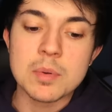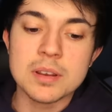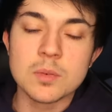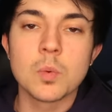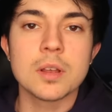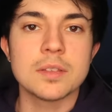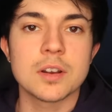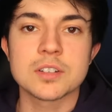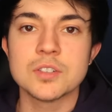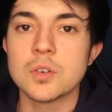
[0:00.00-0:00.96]
I mean,
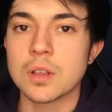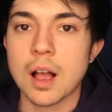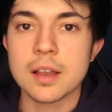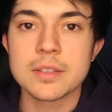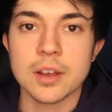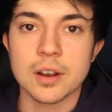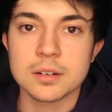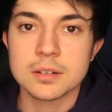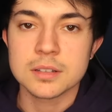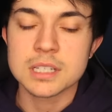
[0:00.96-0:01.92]
there's no lie
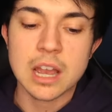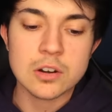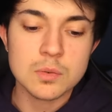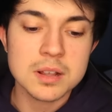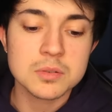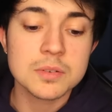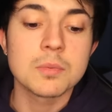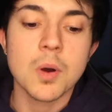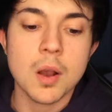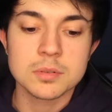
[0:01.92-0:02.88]
there. This kind of reminds me of
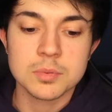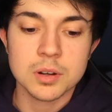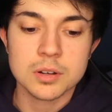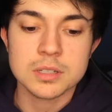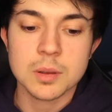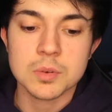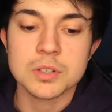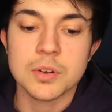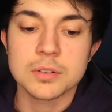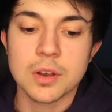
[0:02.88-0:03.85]
a Bob's Burgers
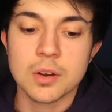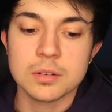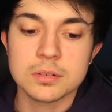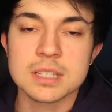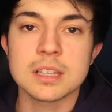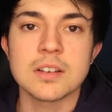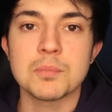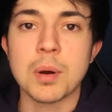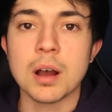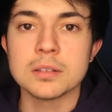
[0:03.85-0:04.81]
episode though, because they
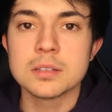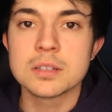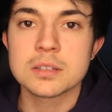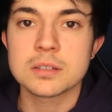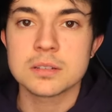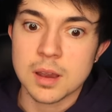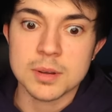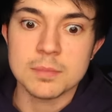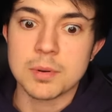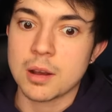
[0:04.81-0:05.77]
love puns. I
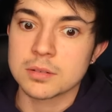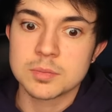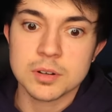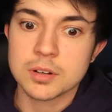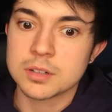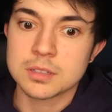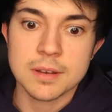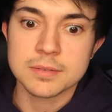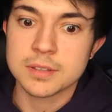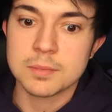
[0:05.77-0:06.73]
mean, Bob's Burgers
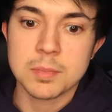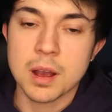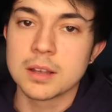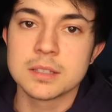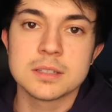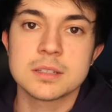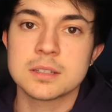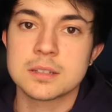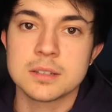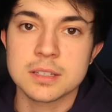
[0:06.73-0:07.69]
loves their
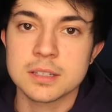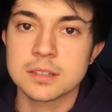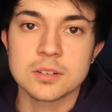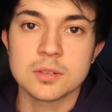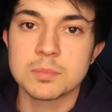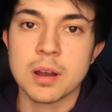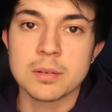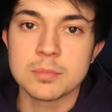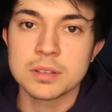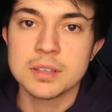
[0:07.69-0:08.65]
puns. It's a little
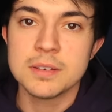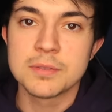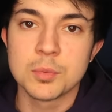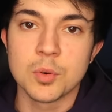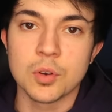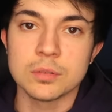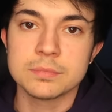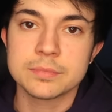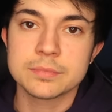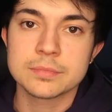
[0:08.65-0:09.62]

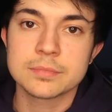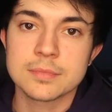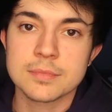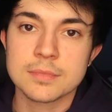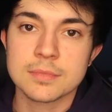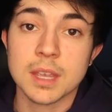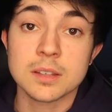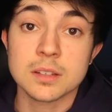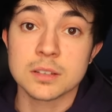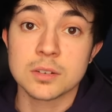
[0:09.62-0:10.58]
pun-believable.
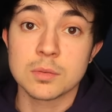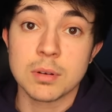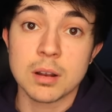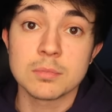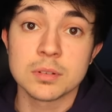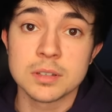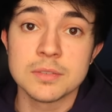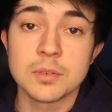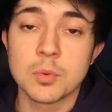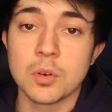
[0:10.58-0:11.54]
It's a little
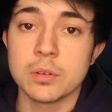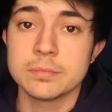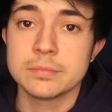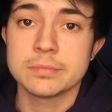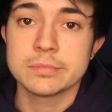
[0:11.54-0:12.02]
bun-believable.